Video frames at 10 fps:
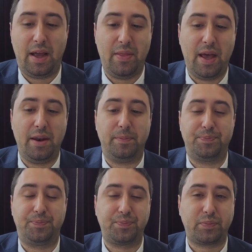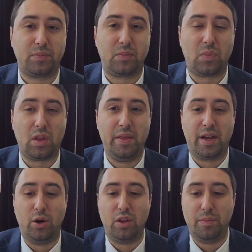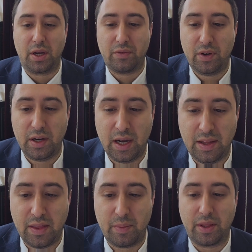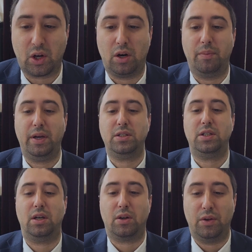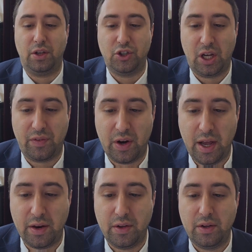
And then they go to the mikvah, and then they bring the Korban Pesach, or they shave their head.